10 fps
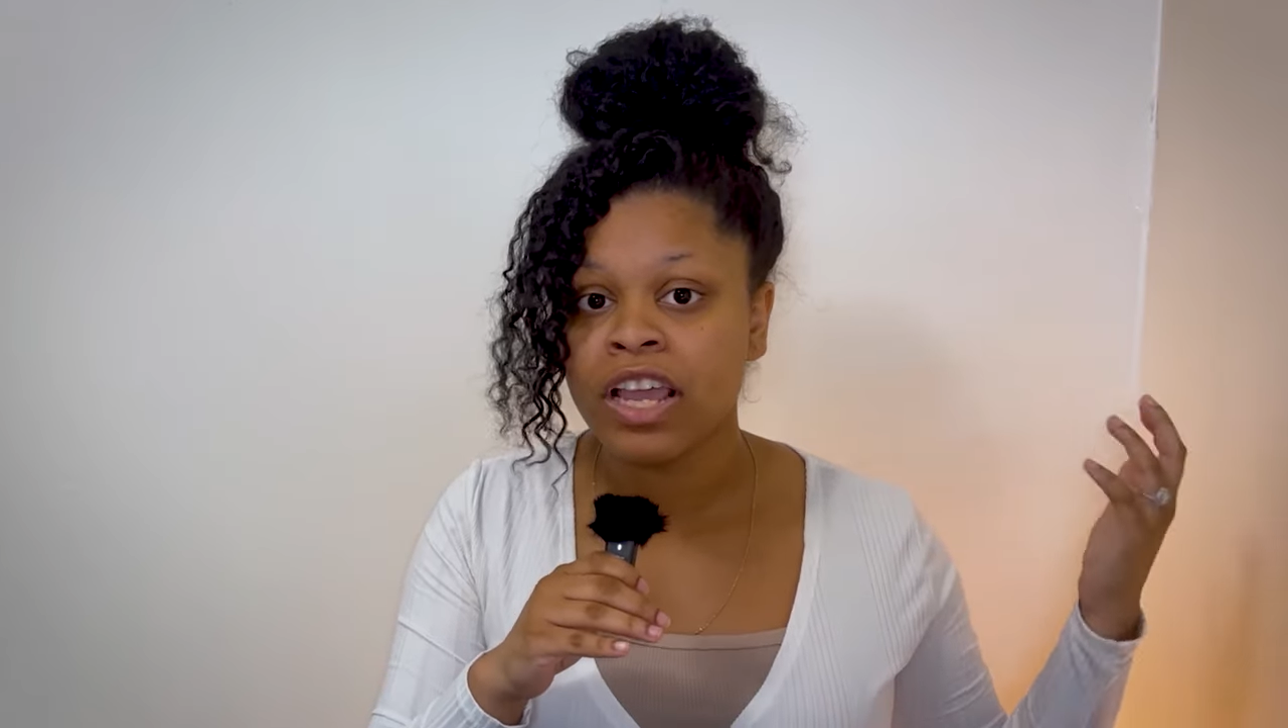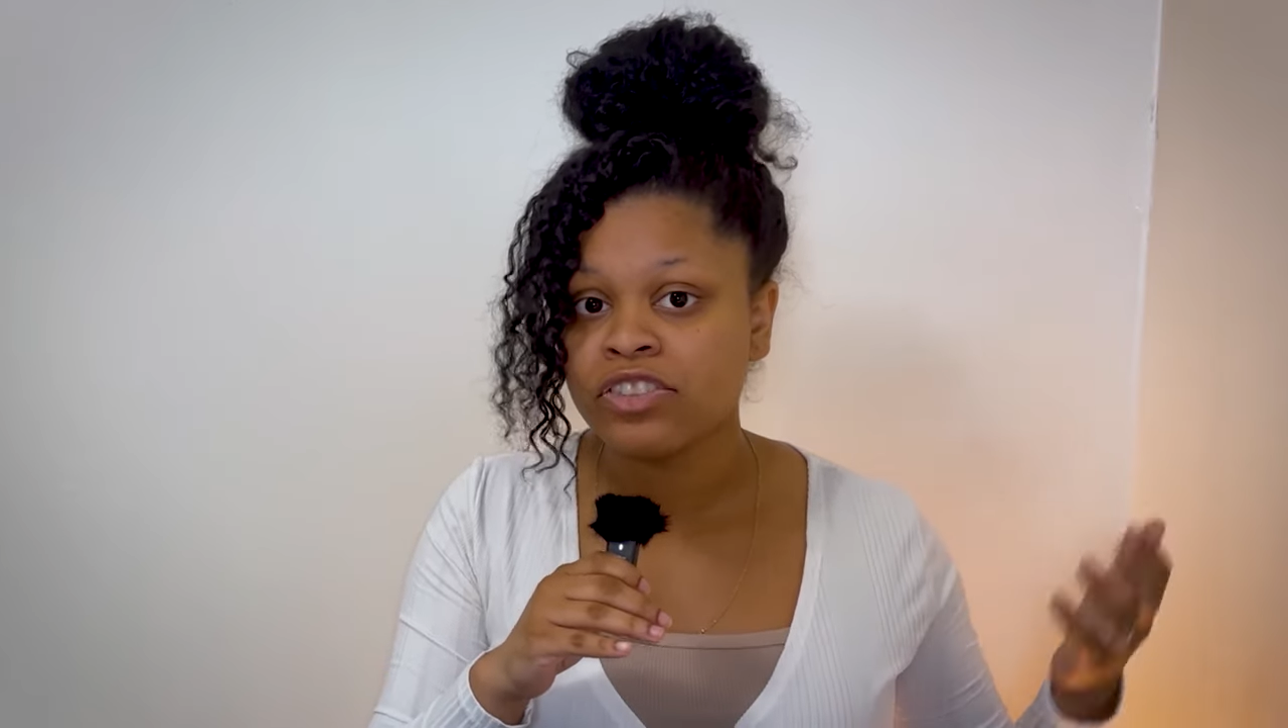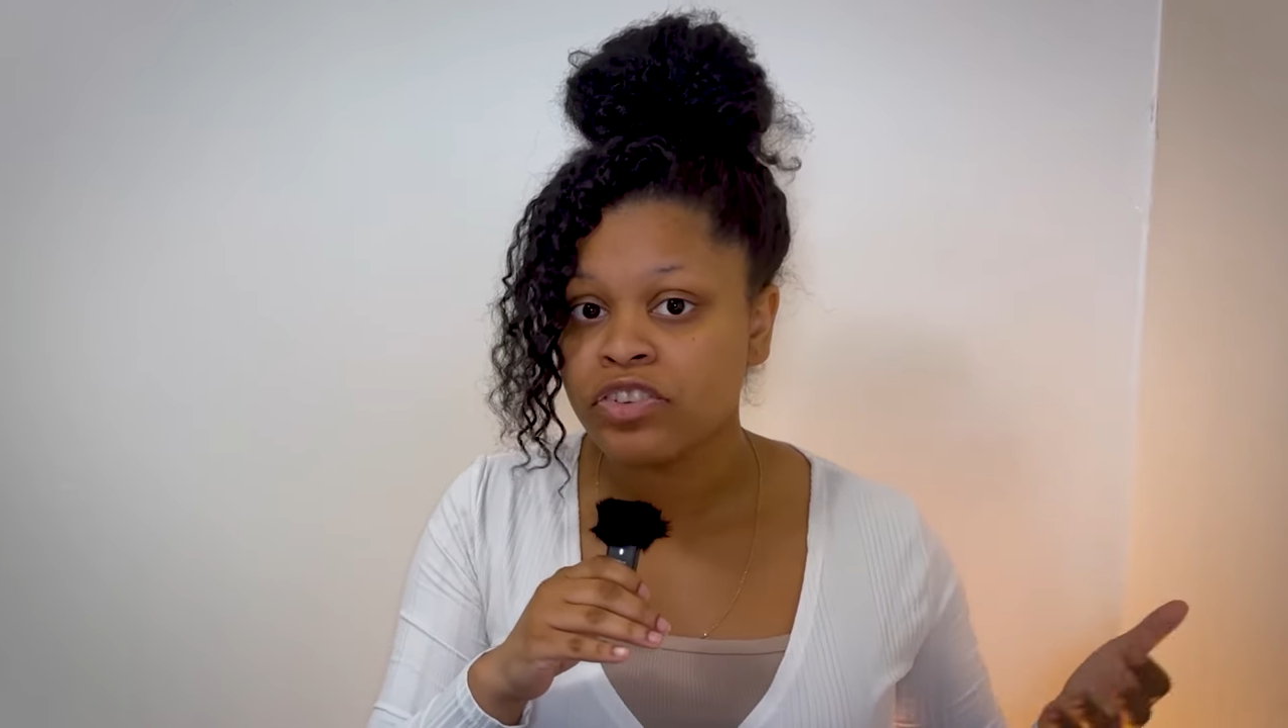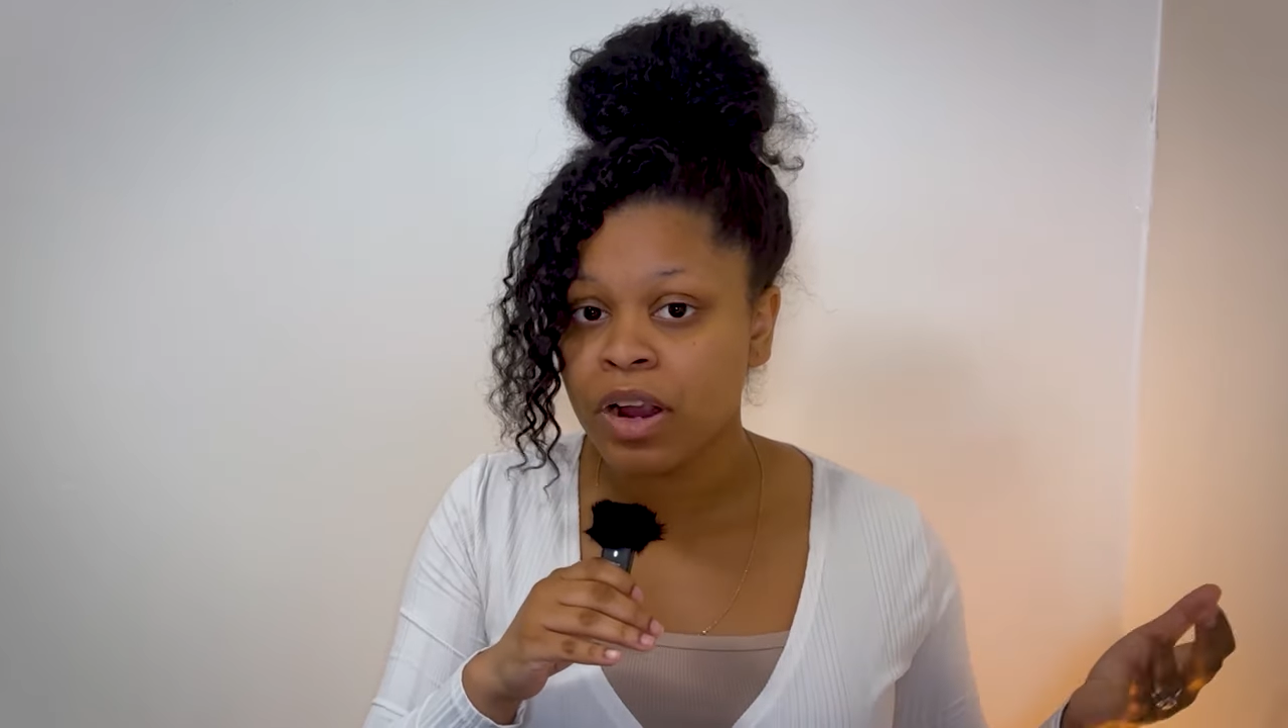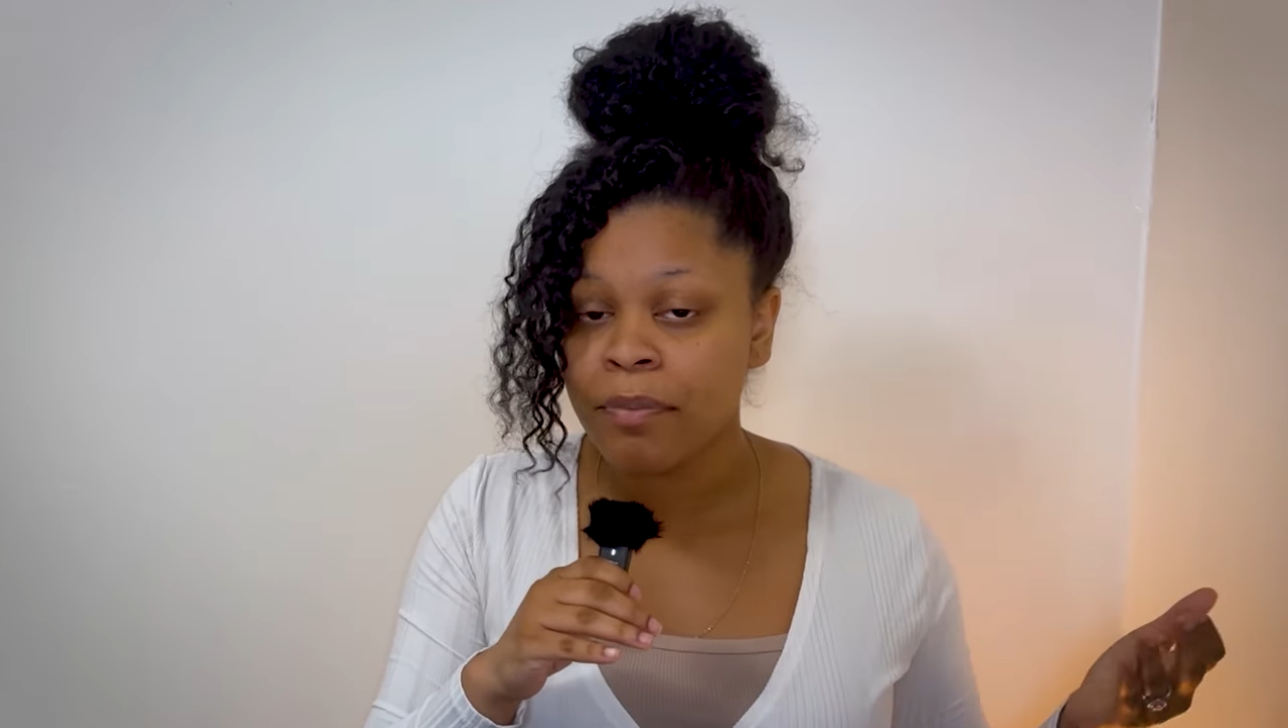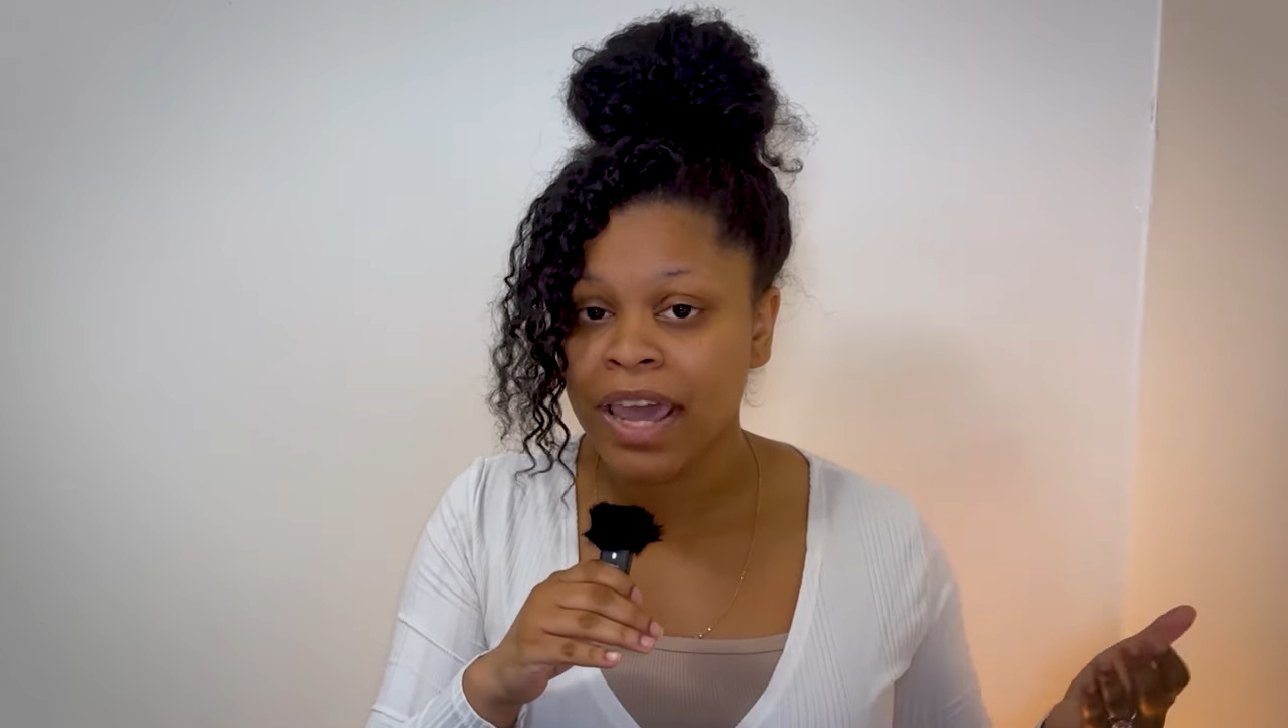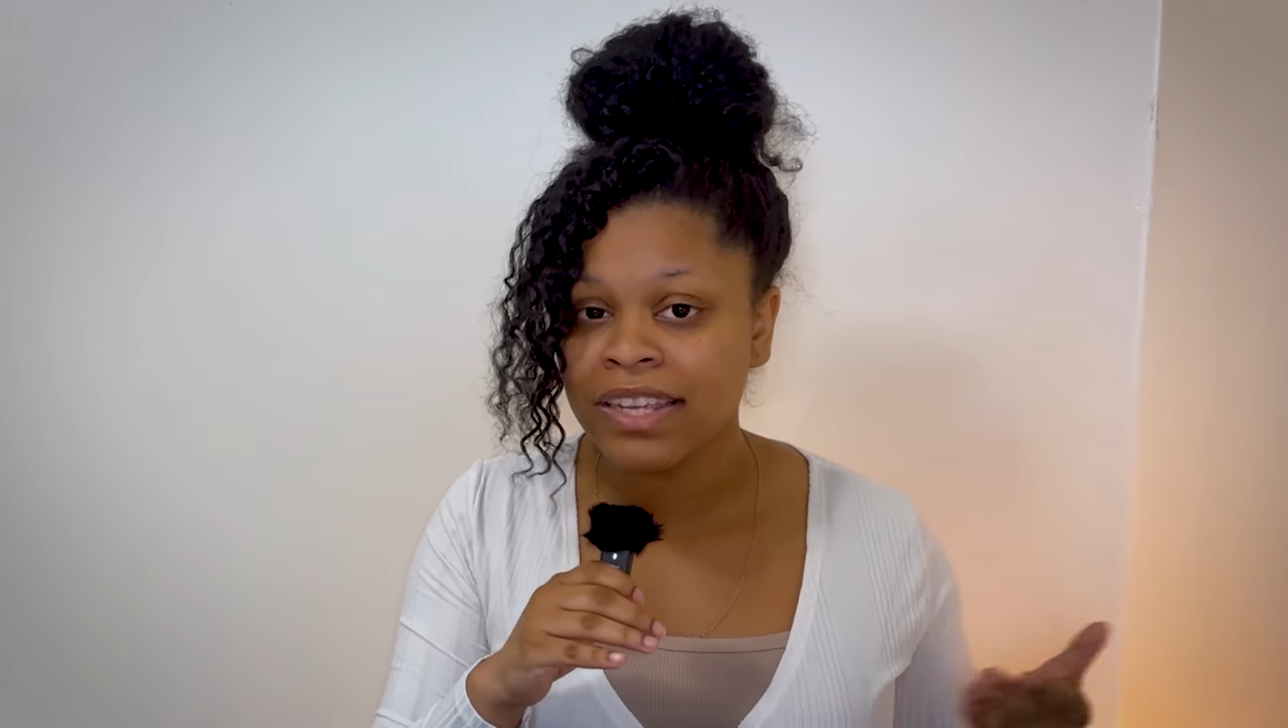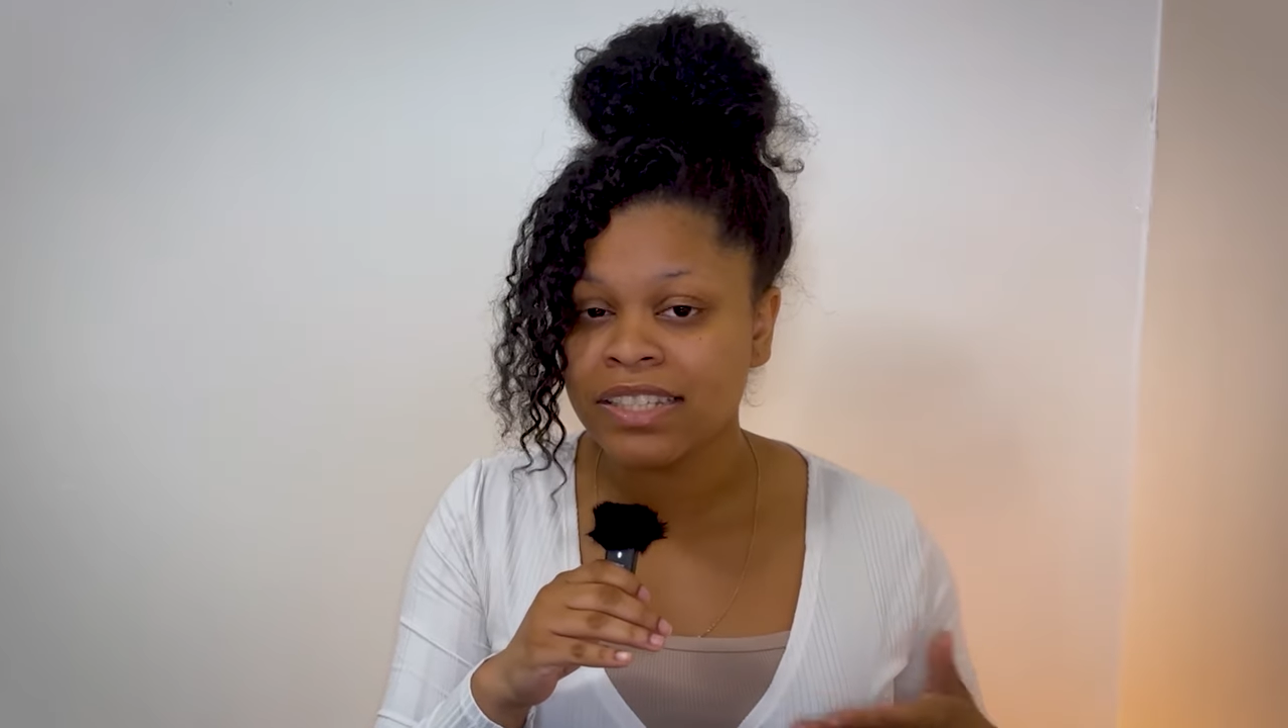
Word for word: Instagram page,